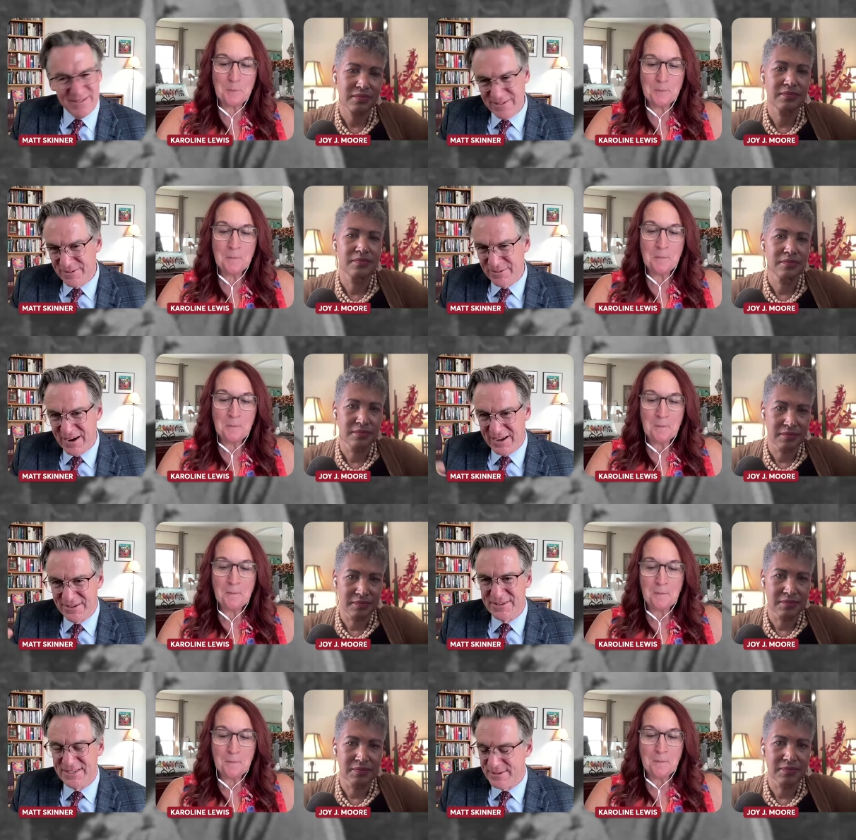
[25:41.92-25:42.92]

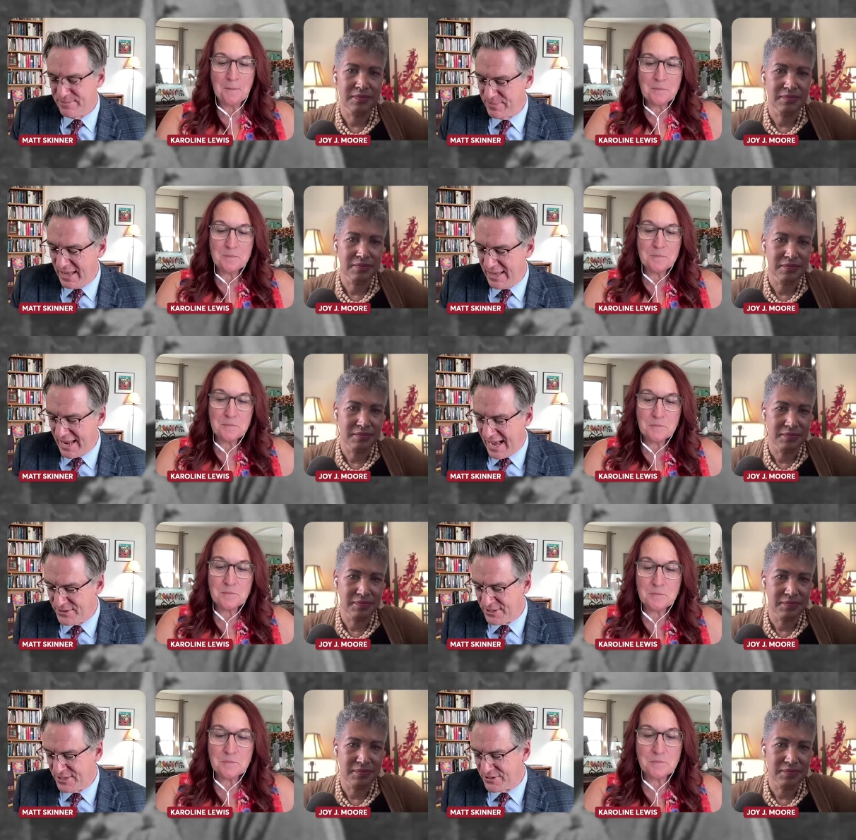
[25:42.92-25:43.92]
Speaker 1: around and and
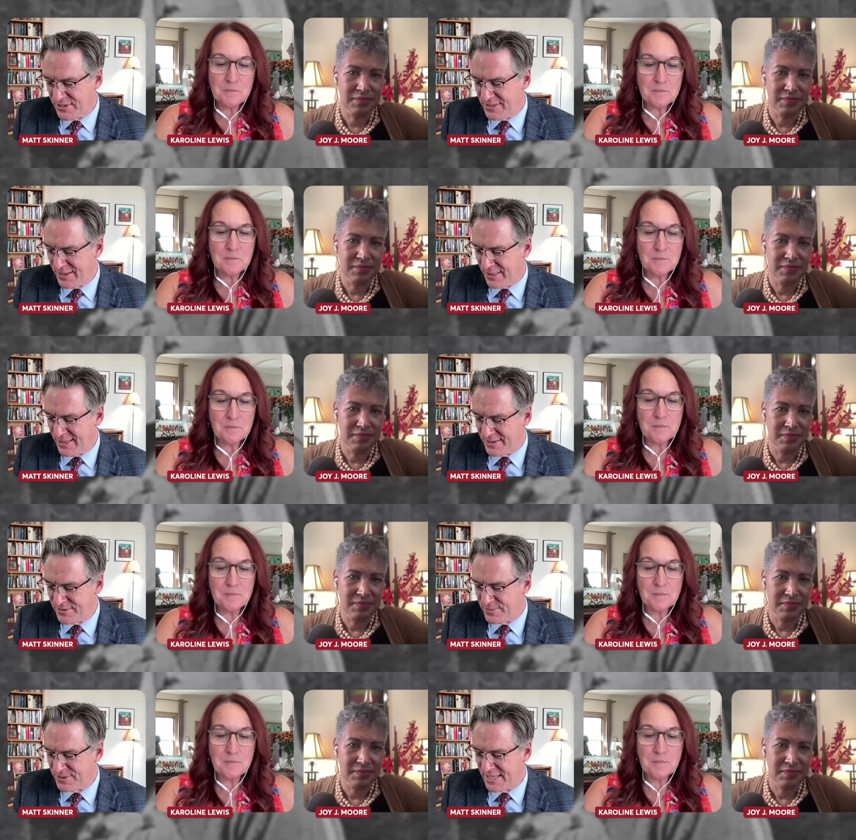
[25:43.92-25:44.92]
asking us to look at things from
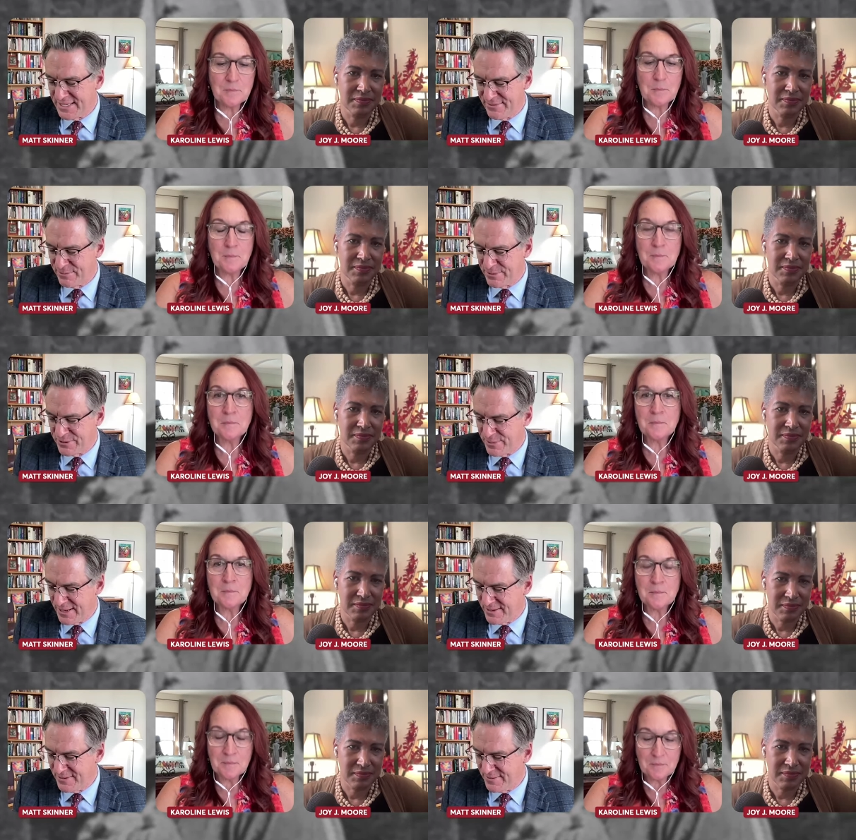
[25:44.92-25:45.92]
slightly different
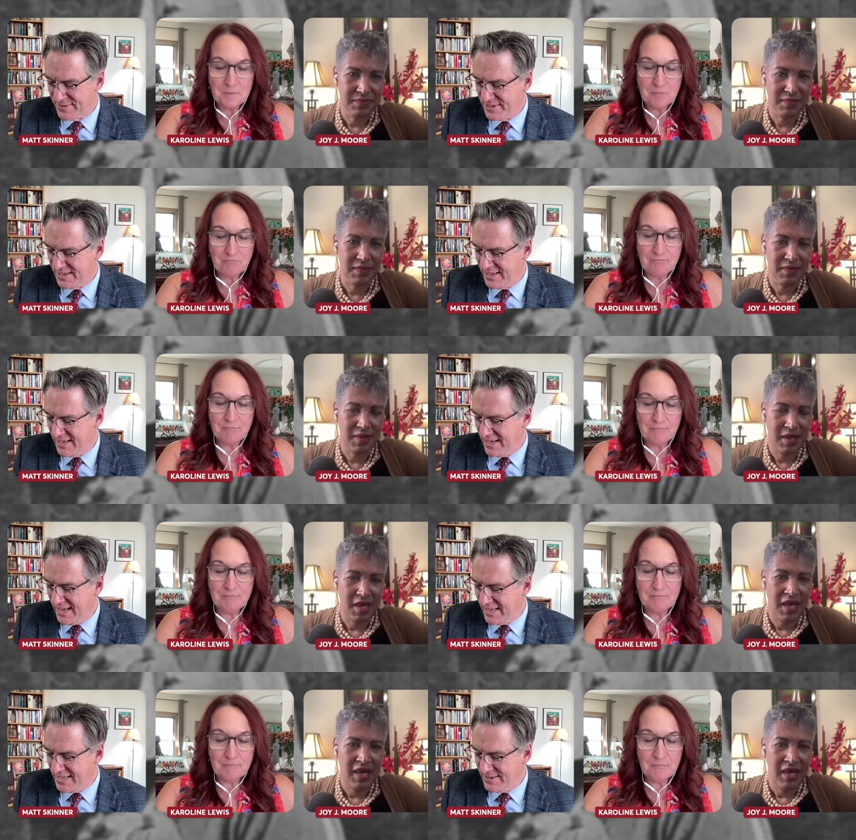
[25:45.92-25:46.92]
perspectives
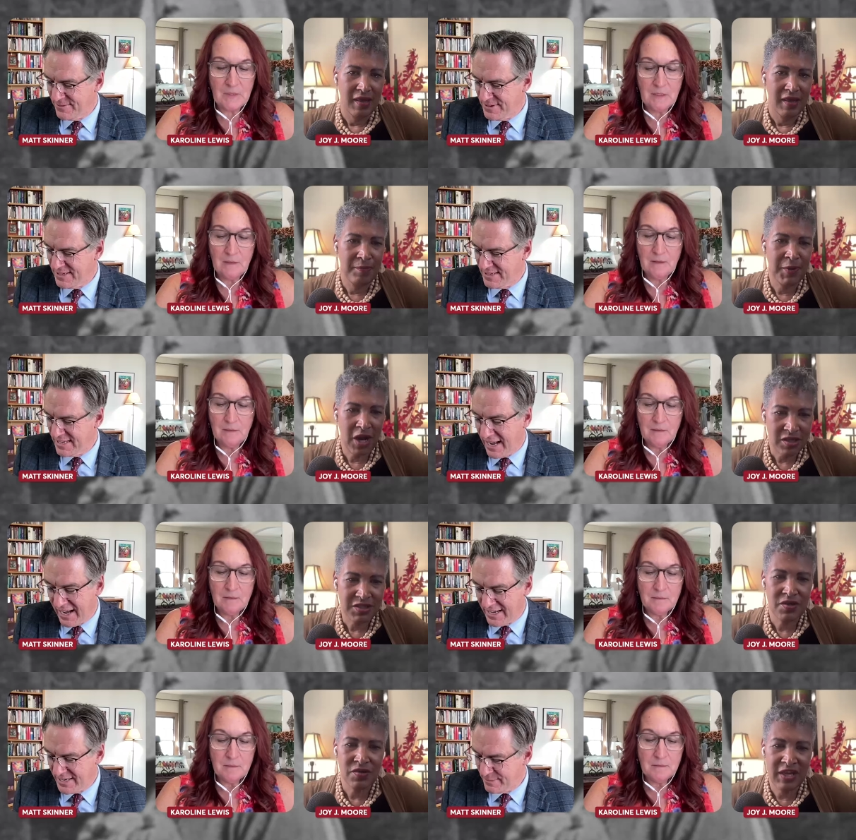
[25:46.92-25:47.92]
at different but
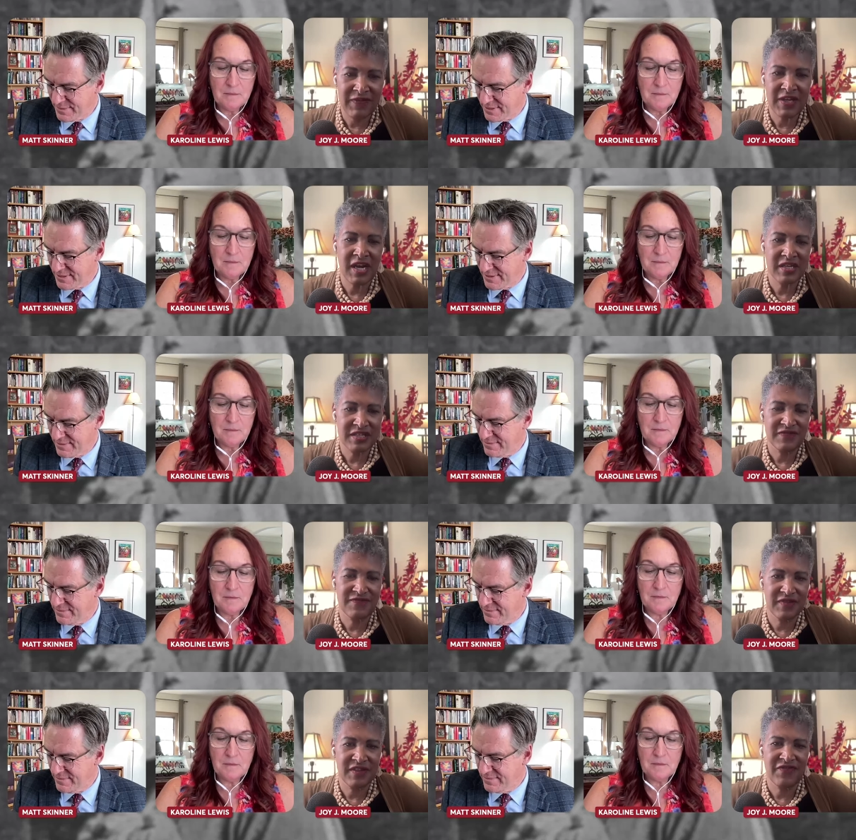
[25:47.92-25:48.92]
also
Speaker 2: giving
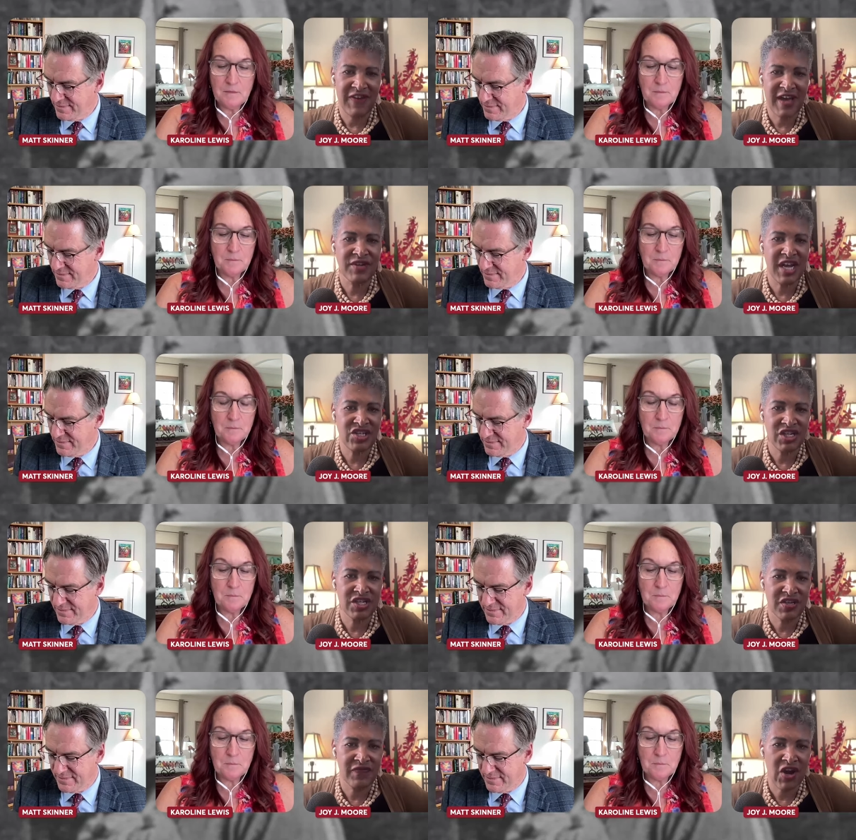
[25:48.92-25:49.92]
us the
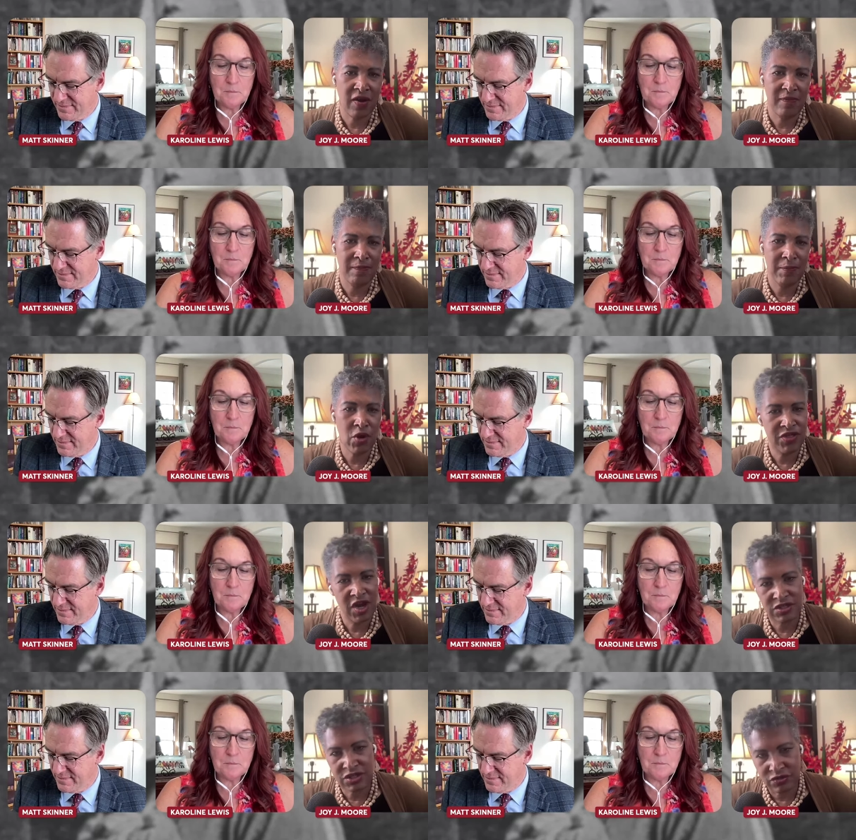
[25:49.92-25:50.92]
foundations of our both
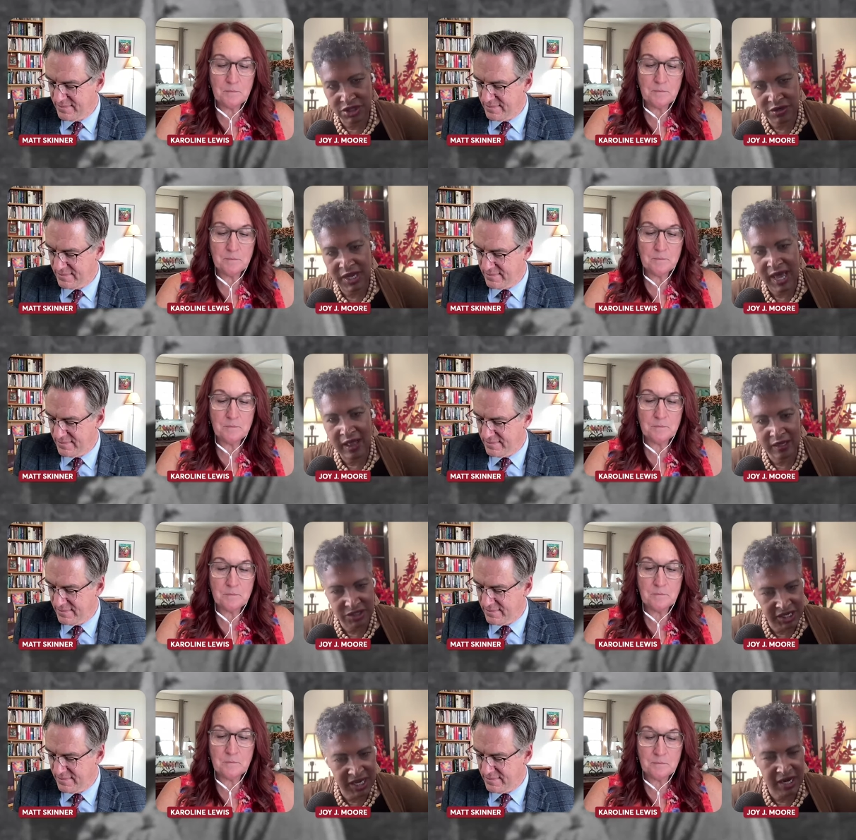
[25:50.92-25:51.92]
our
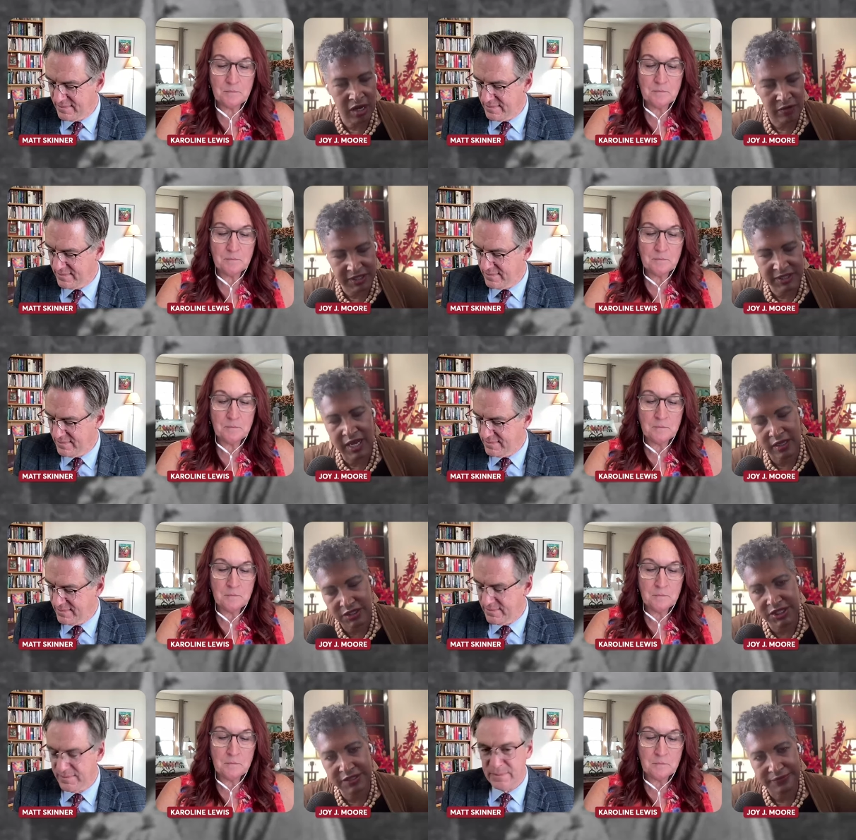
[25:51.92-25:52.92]
soteriology and our
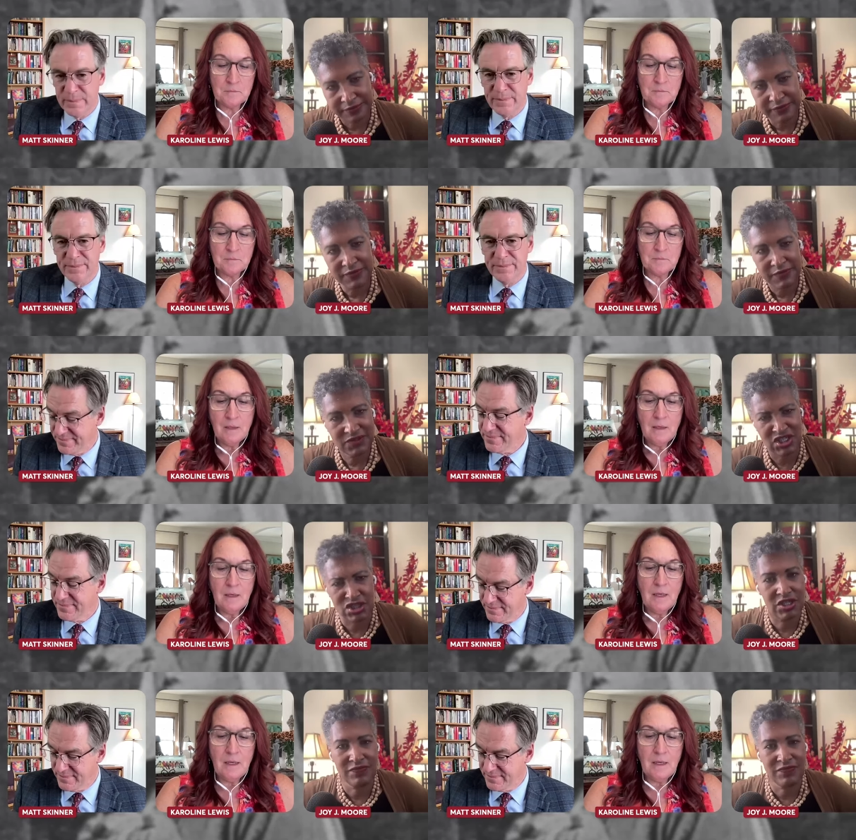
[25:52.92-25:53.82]
christology just